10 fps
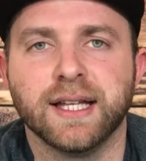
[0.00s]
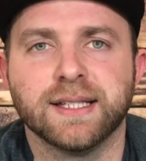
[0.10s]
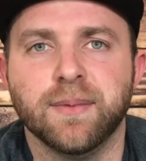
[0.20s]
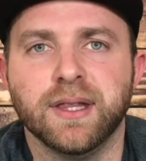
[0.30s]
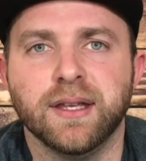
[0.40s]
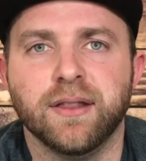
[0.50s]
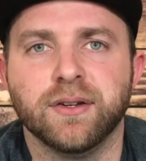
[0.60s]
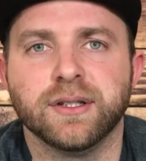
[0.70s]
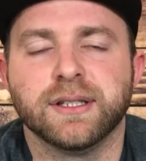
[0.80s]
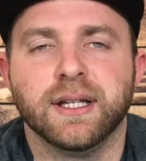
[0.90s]
some of the
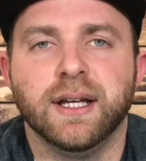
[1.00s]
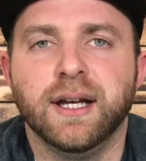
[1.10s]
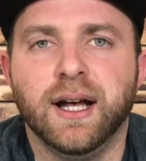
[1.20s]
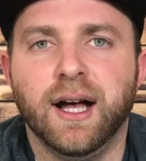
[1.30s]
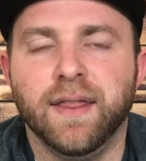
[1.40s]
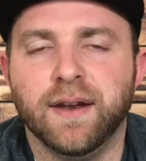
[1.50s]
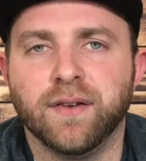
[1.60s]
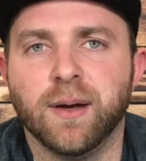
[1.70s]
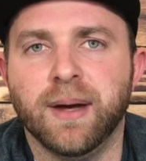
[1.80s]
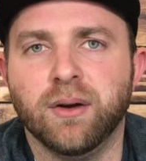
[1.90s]
others that have
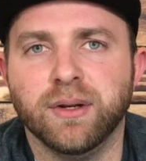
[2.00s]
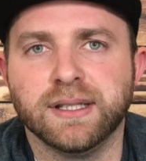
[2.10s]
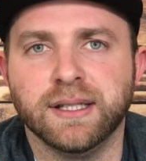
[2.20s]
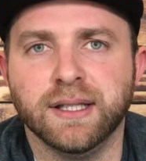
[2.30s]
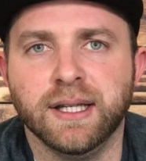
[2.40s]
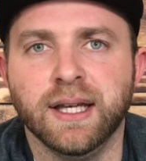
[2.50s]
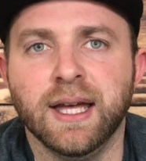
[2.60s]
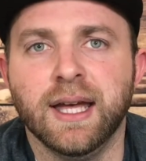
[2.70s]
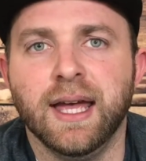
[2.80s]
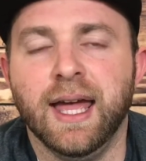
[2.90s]
come out recently.
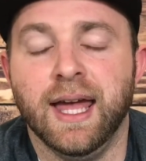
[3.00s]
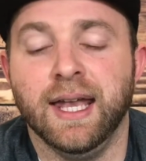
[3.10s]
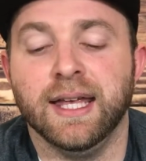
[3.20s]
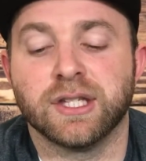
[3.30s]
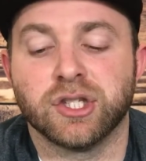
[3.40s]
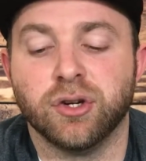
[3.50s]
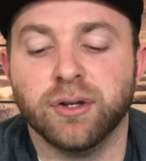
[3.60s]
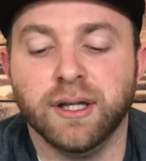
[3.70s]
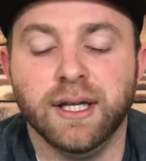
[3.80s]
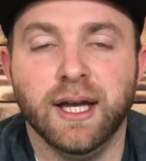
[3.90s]
And it's
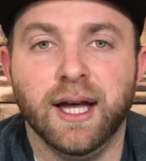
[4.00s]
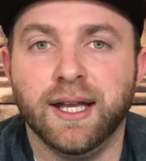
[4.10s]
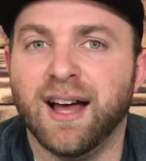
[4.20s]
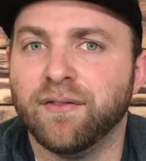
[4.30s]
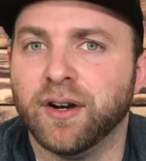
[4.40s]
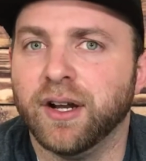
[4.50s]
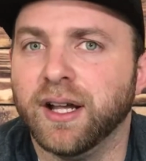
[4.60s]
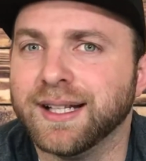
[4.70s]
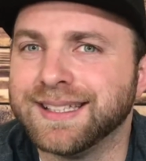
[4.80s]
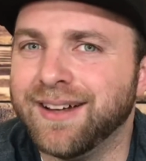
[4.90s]
certainly
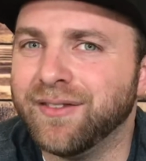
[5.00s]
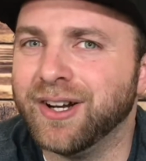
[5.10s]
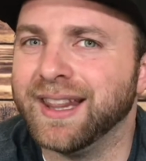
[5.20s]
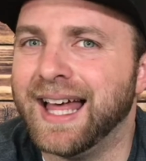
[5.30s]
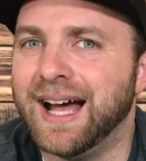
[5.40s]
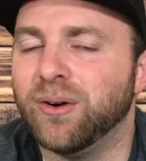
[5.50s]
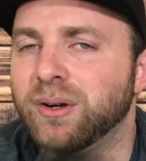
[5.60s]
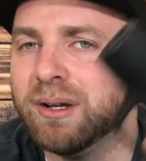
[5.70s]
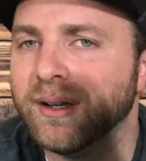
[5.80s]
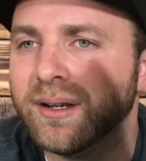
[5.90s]
it's not very loud.